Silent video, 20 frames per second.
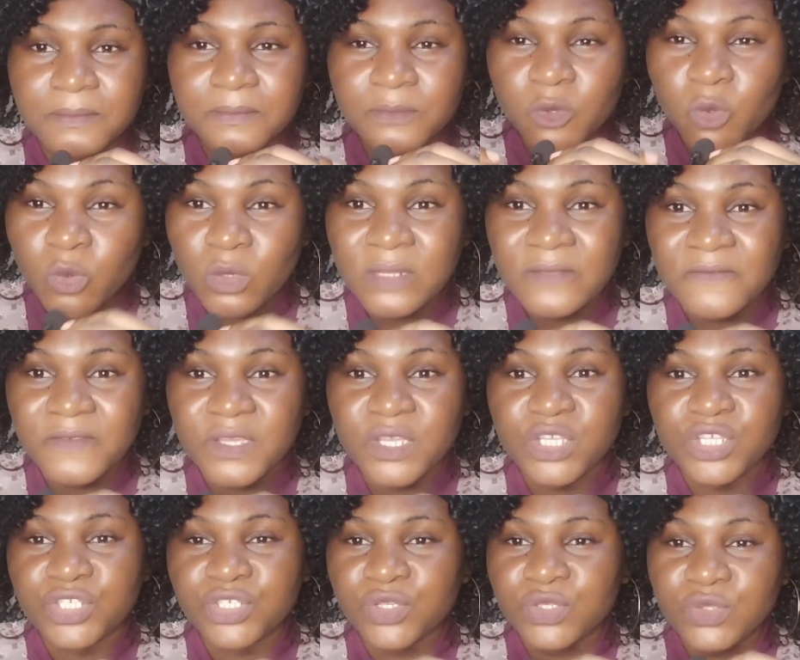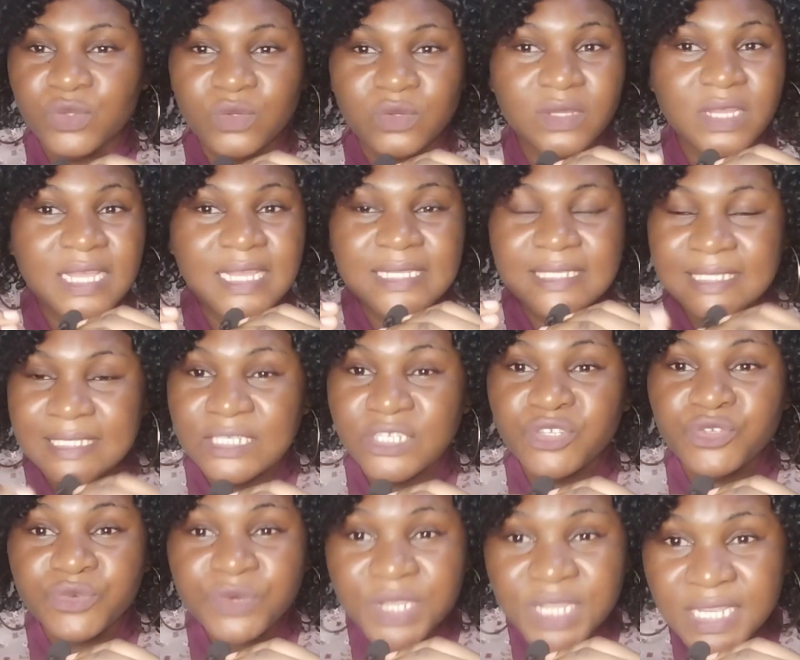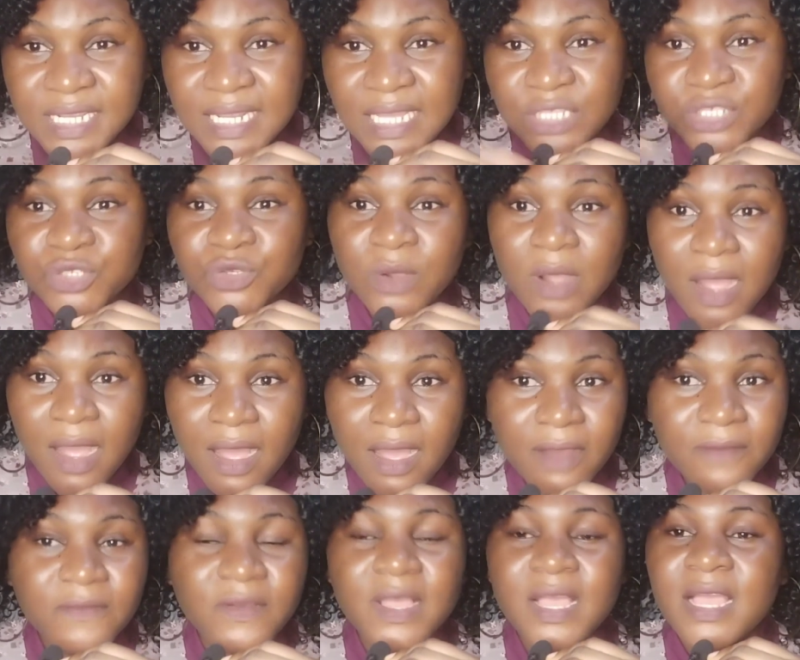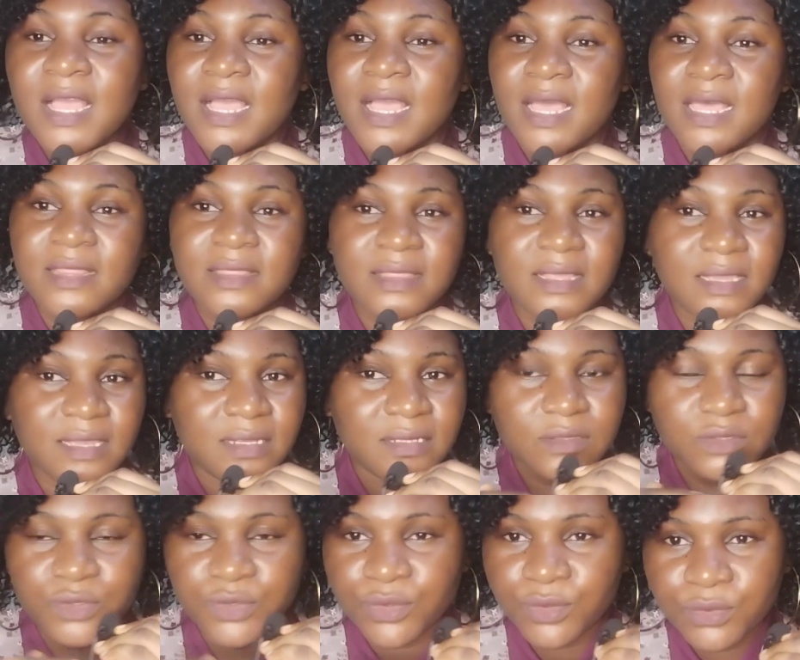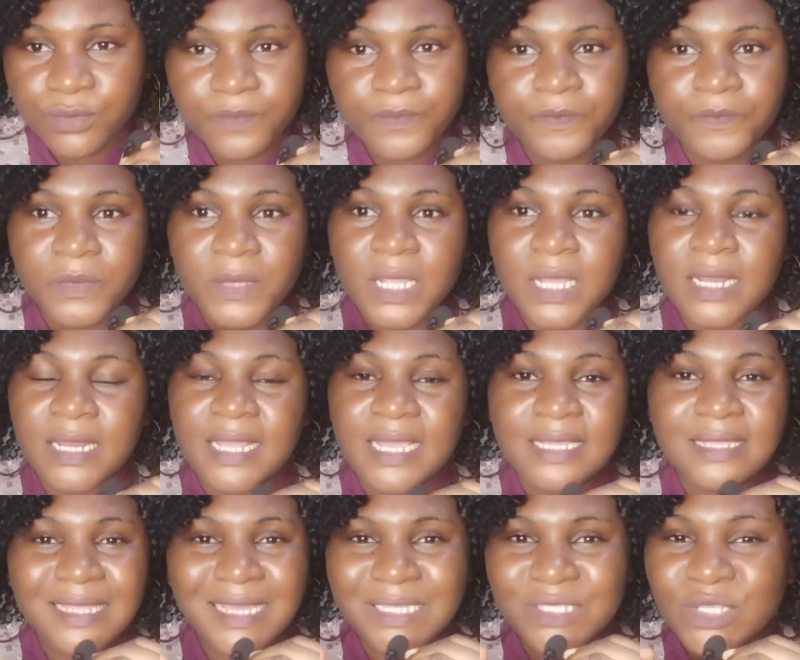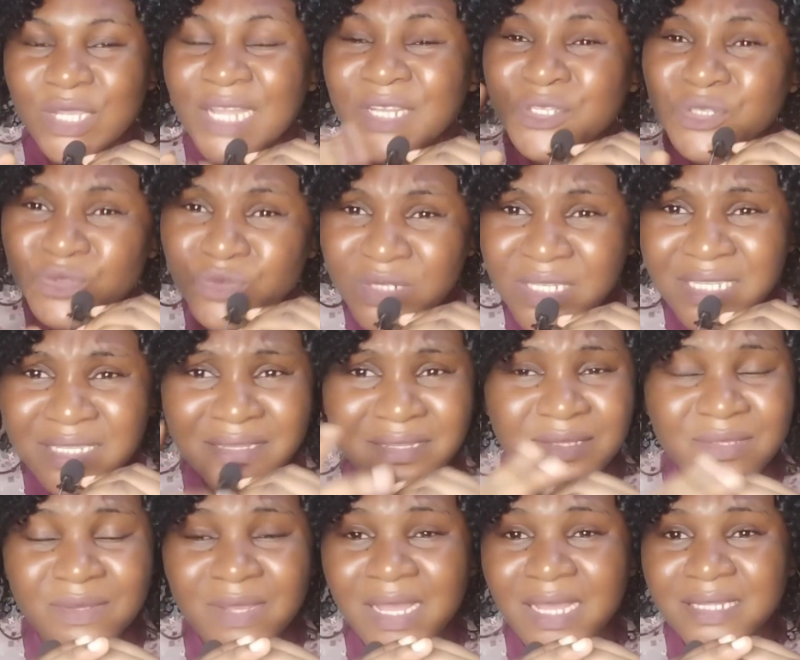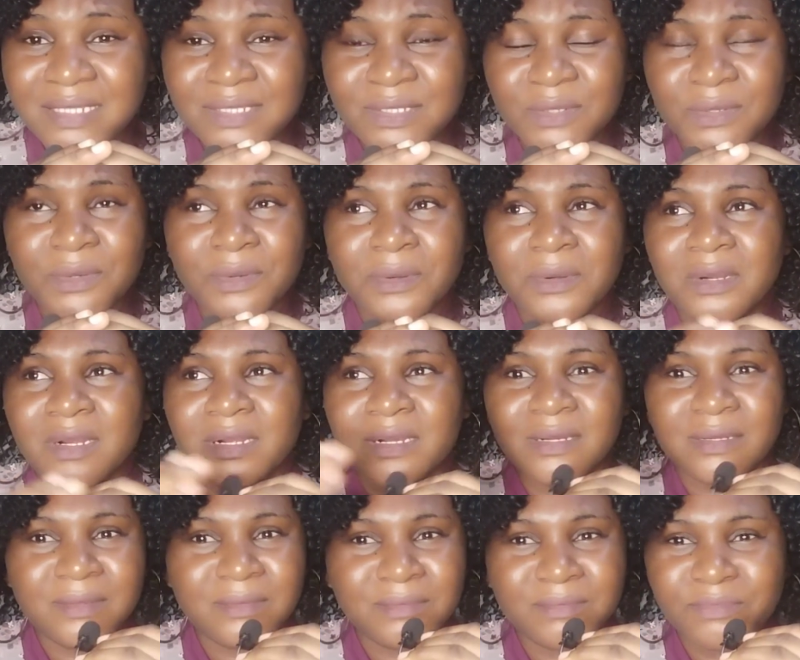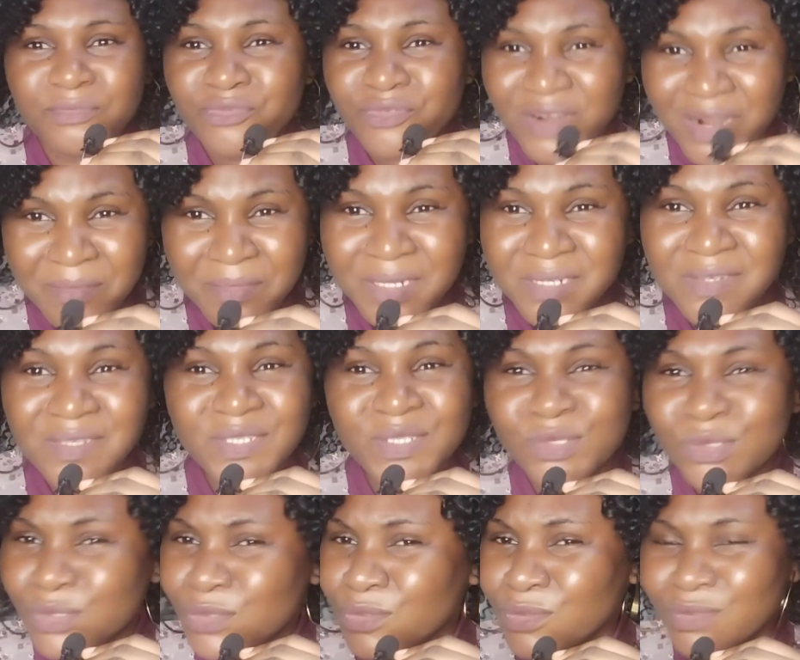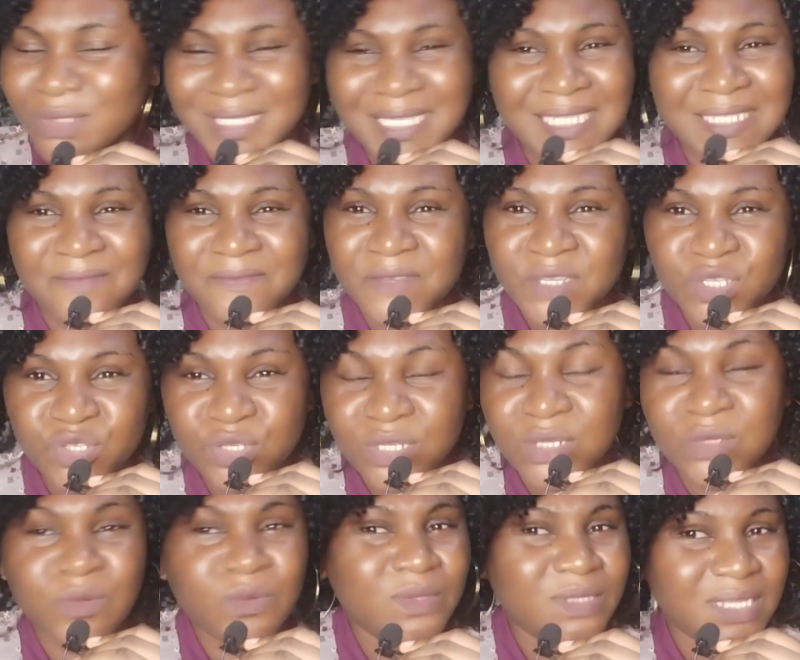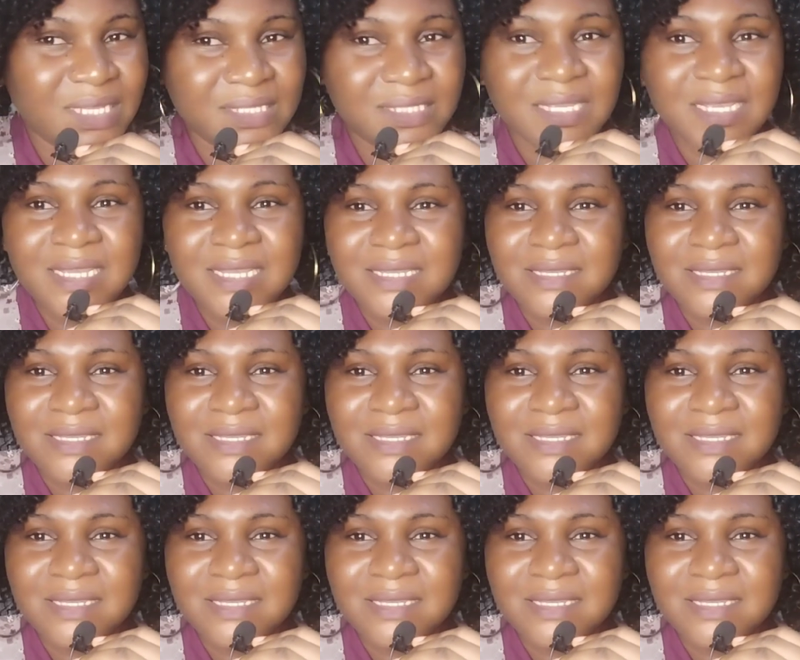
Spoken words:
qualifications or degree that you have, and then like that. And you need not to have your primary school certification and all that.